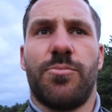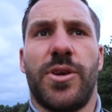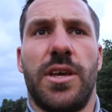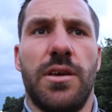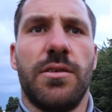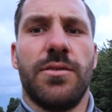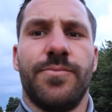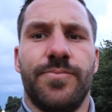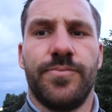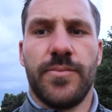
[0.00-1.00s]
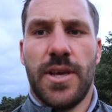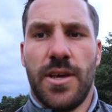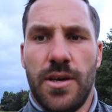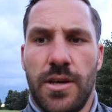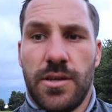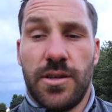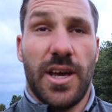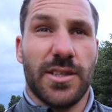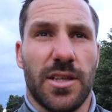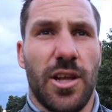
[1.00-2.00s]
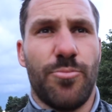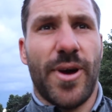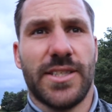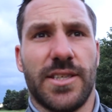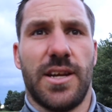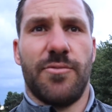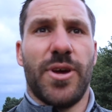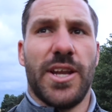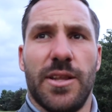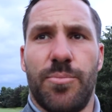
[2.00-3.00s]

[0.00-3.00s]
be, yeah, it's a lot better than I've been in the